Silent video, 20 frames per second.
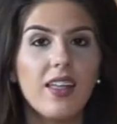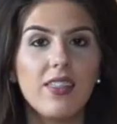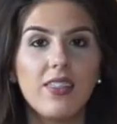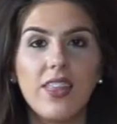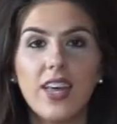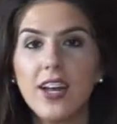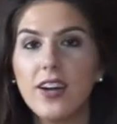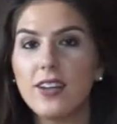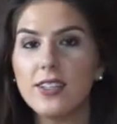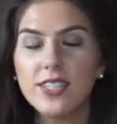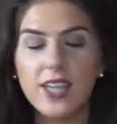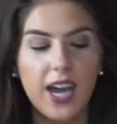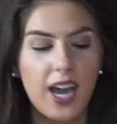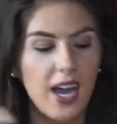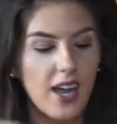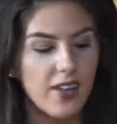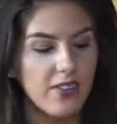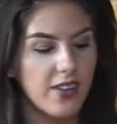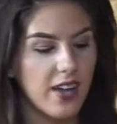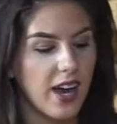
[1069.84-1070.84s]
Then I'll
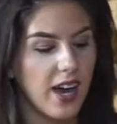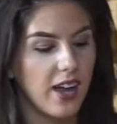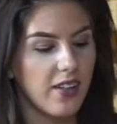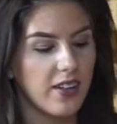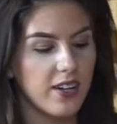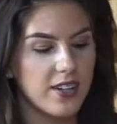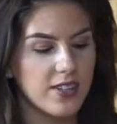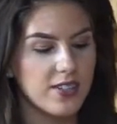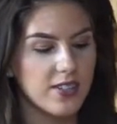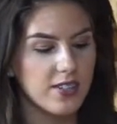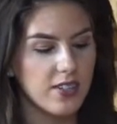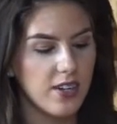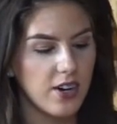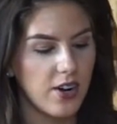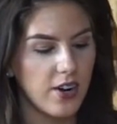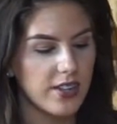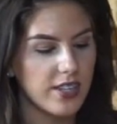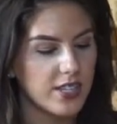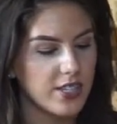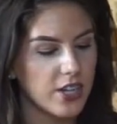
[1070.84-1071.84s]
take the highlighters, you know,
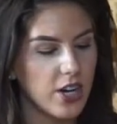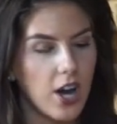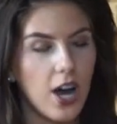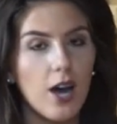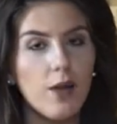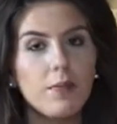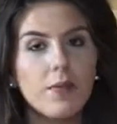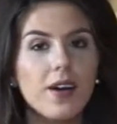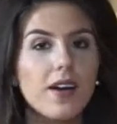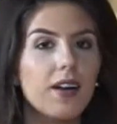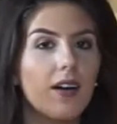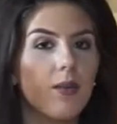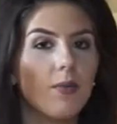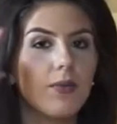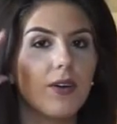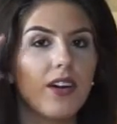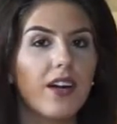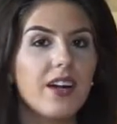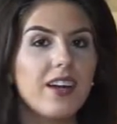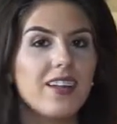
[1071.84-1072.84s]
at the top, and I'll
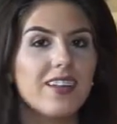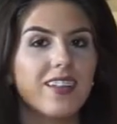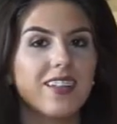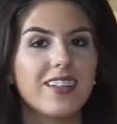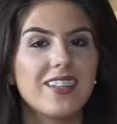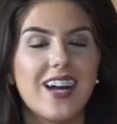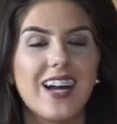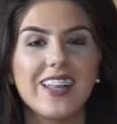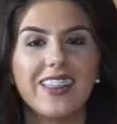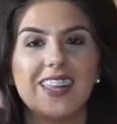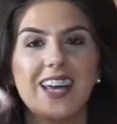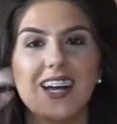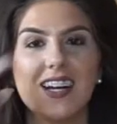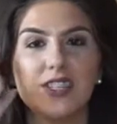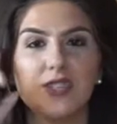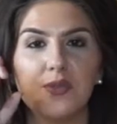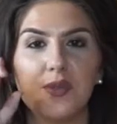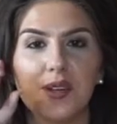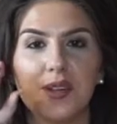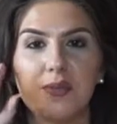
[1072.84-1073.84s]
put it right there
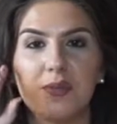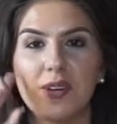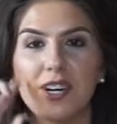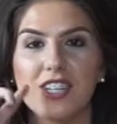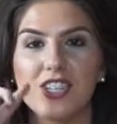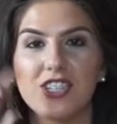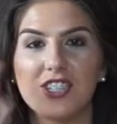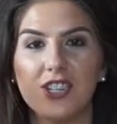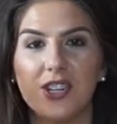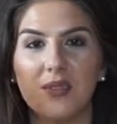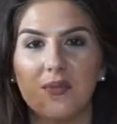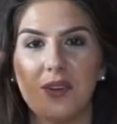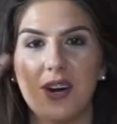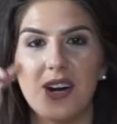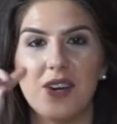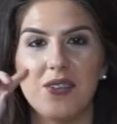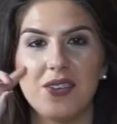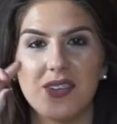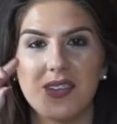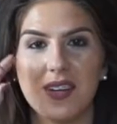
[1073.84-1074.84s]
to where the blush is on the
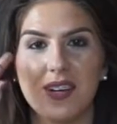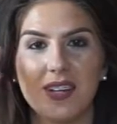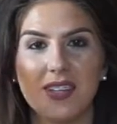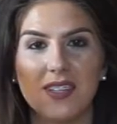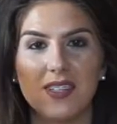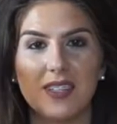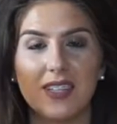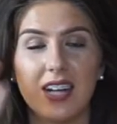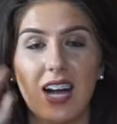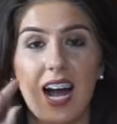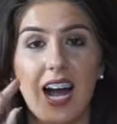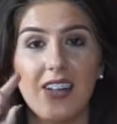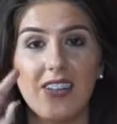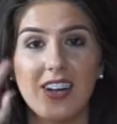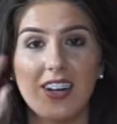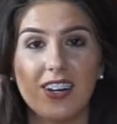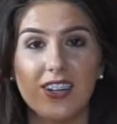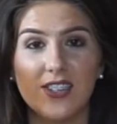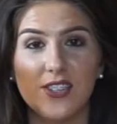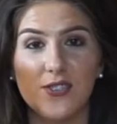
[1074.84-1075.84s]
bottom and the
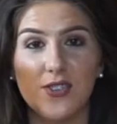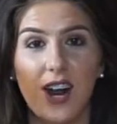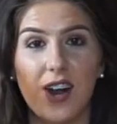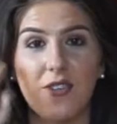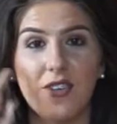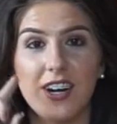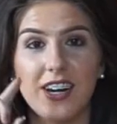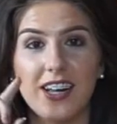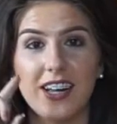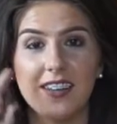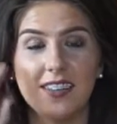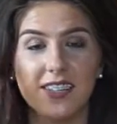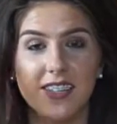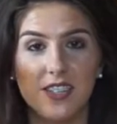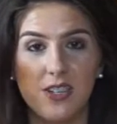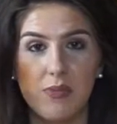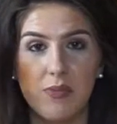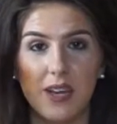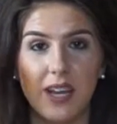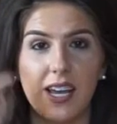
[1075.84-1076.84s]
highlighter's right where it needs
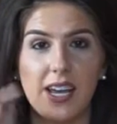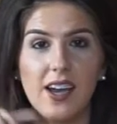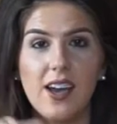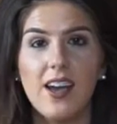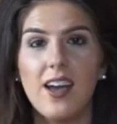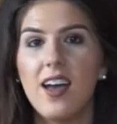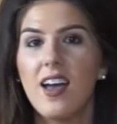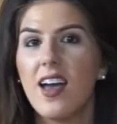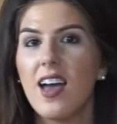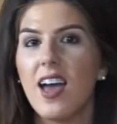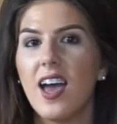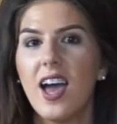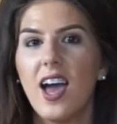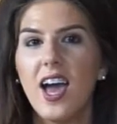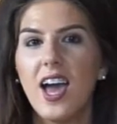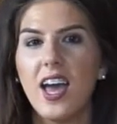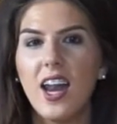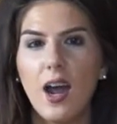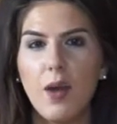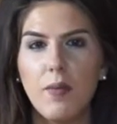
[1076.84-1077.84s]
to be.
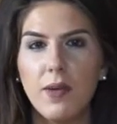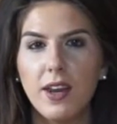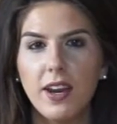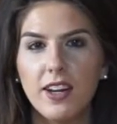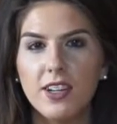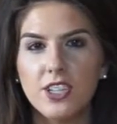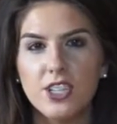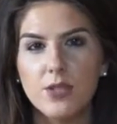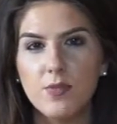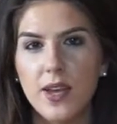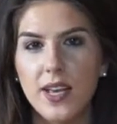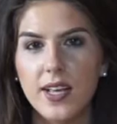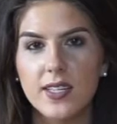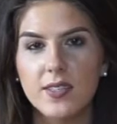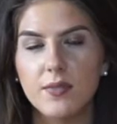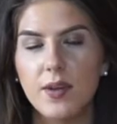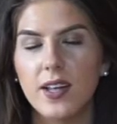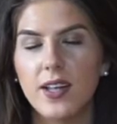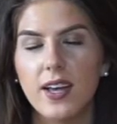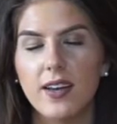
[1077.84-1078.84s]
And I mean, it just
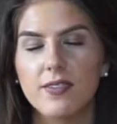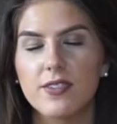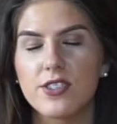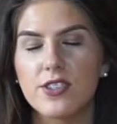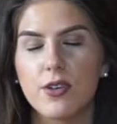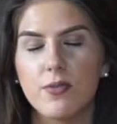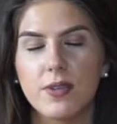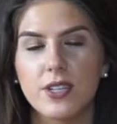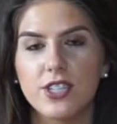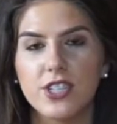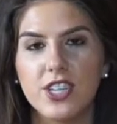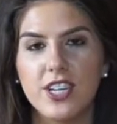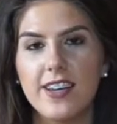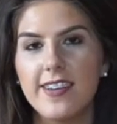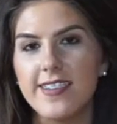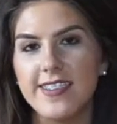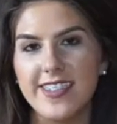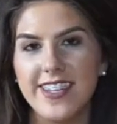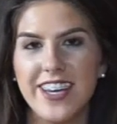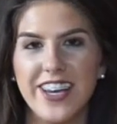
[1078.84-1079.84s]
makes my life so much
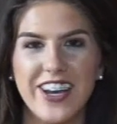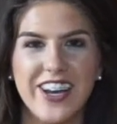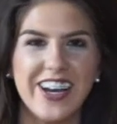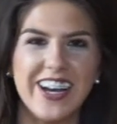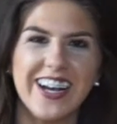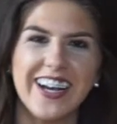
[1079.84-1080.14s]
easier.